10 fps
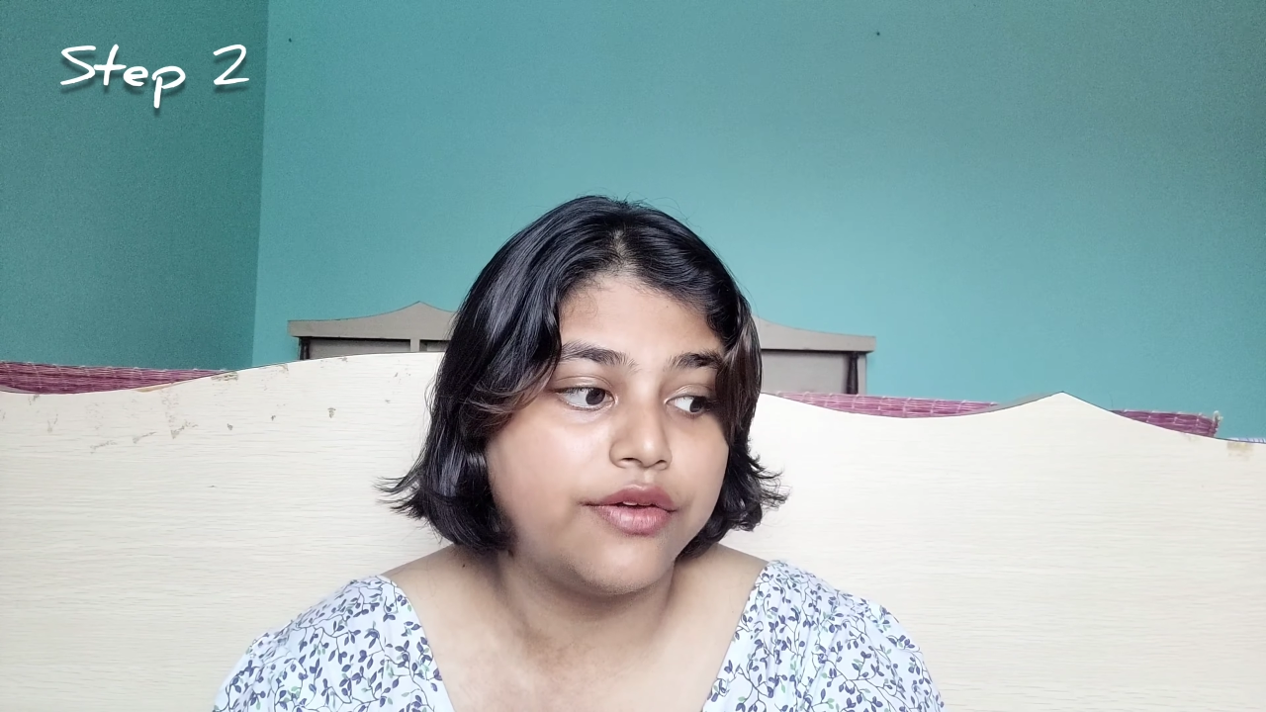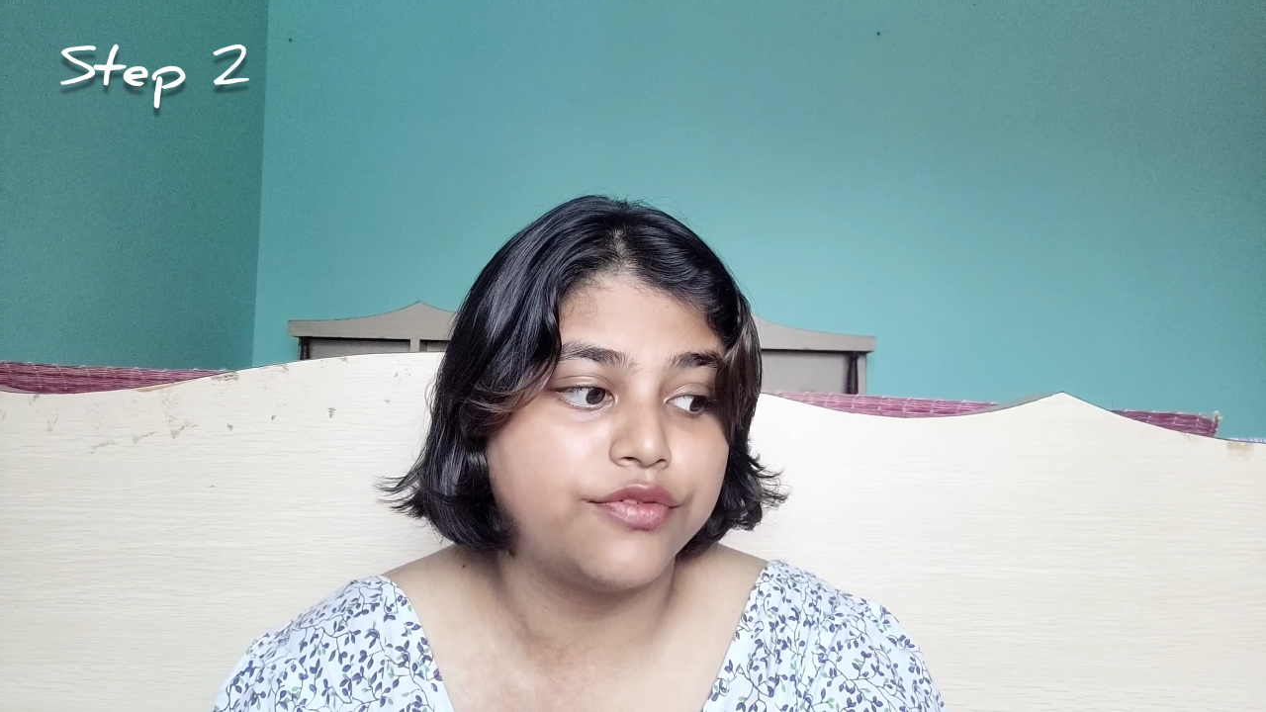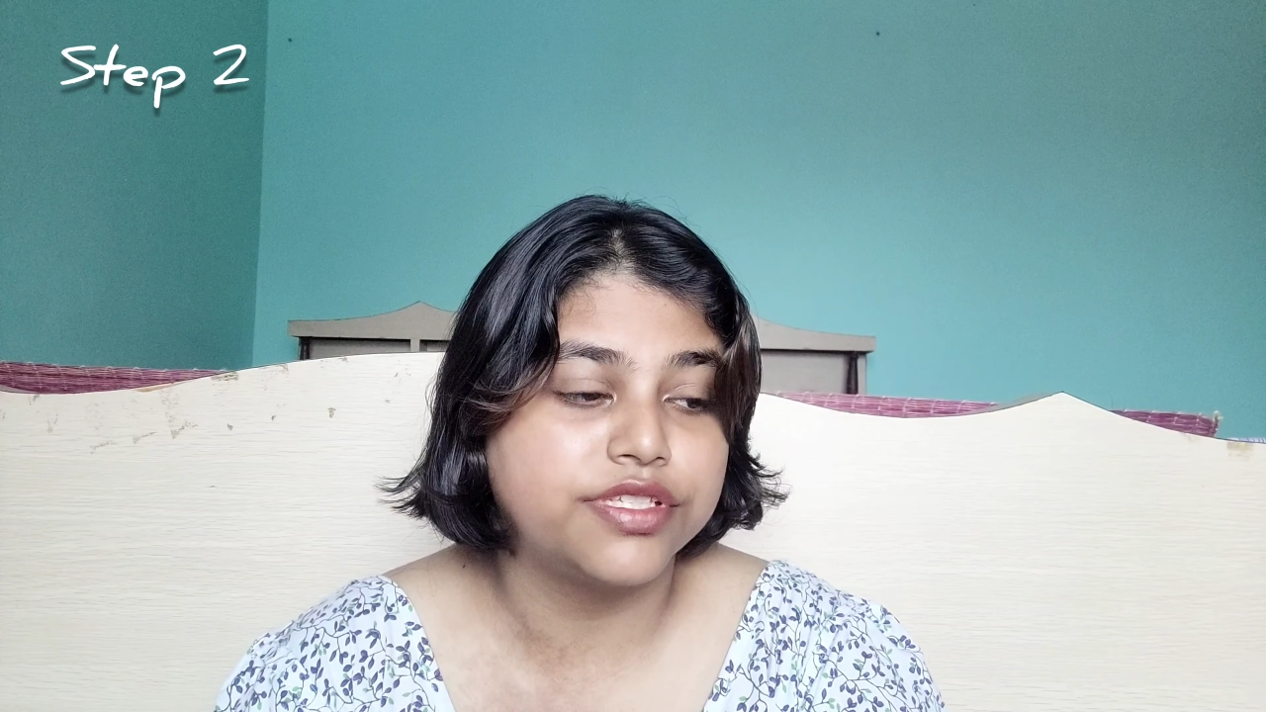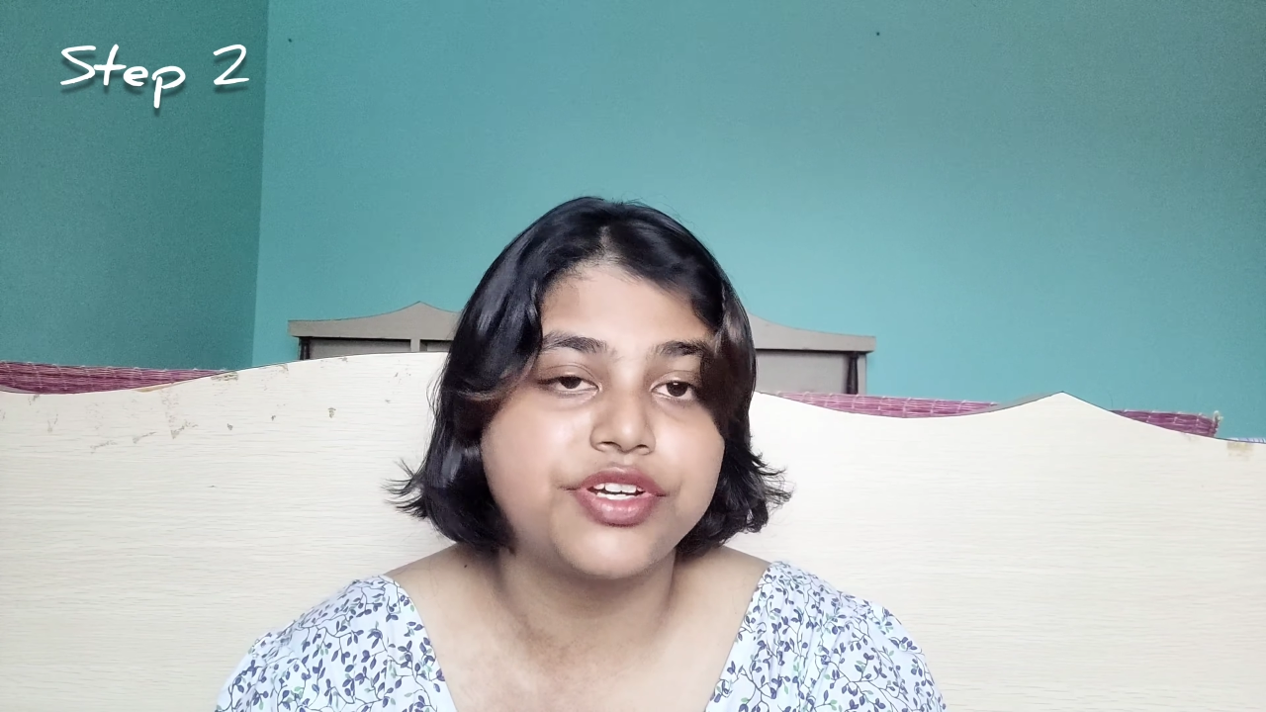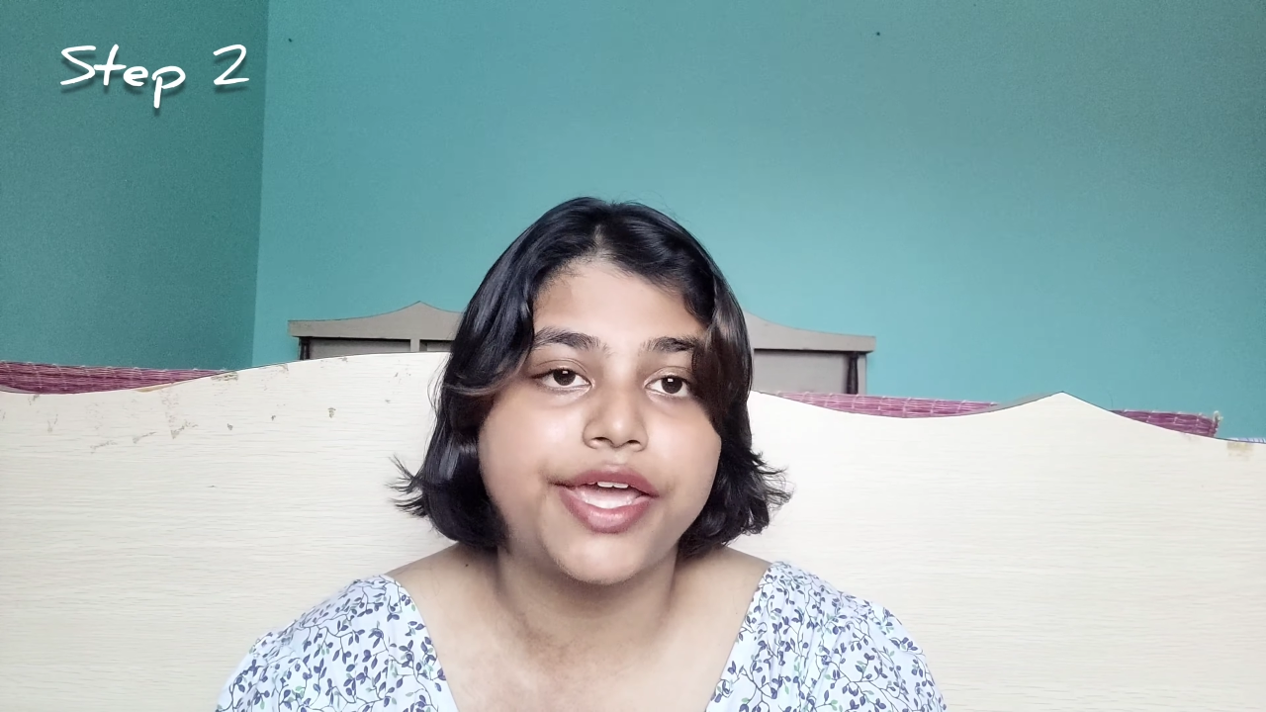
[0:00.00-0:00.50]

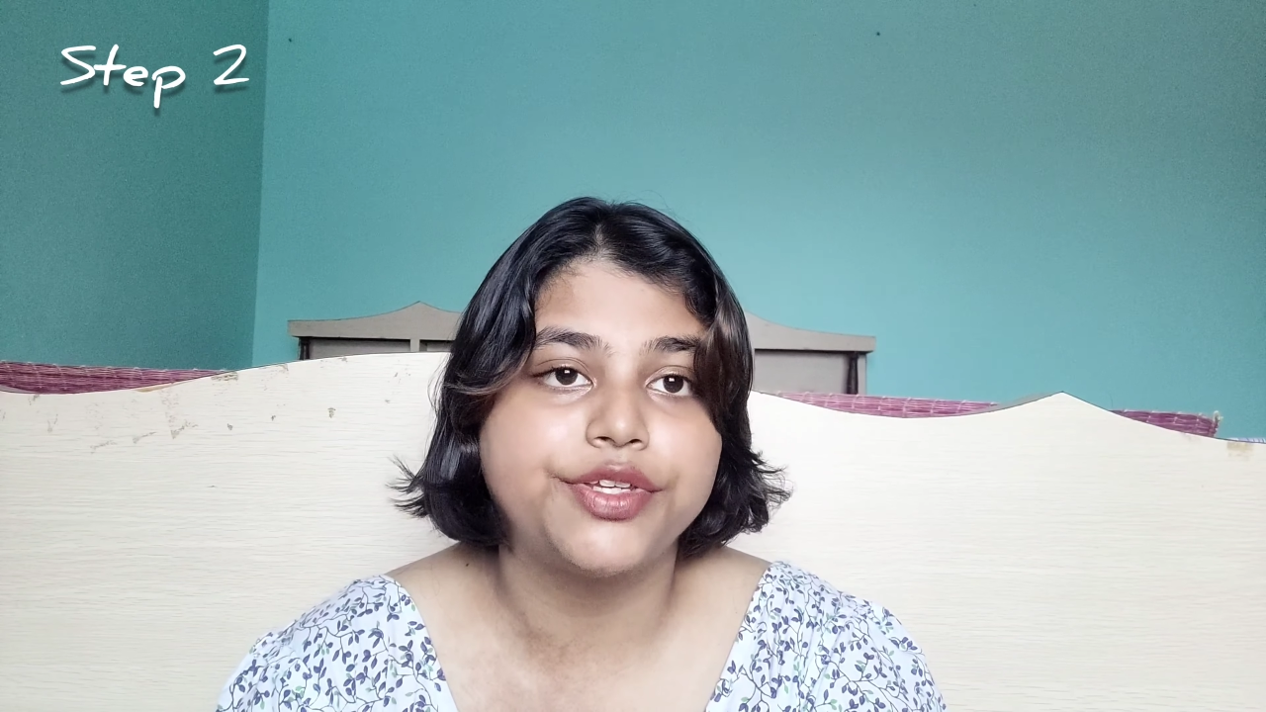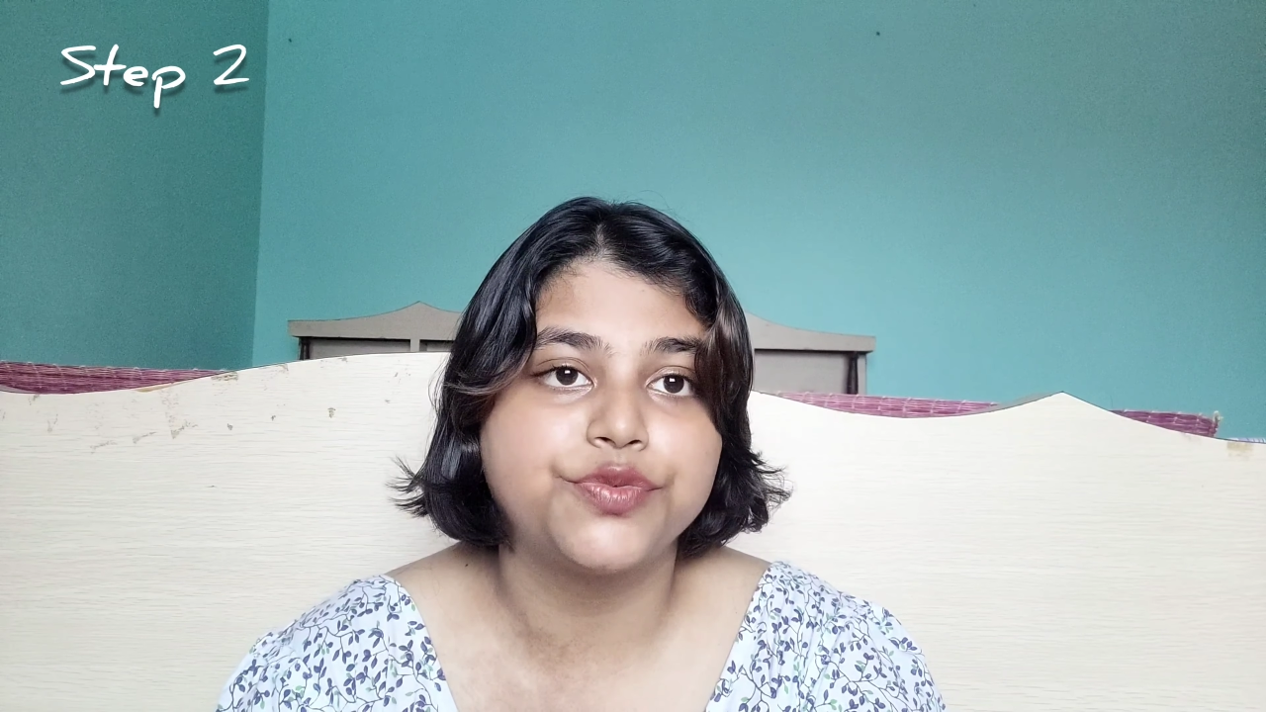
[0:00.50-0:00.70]
was trying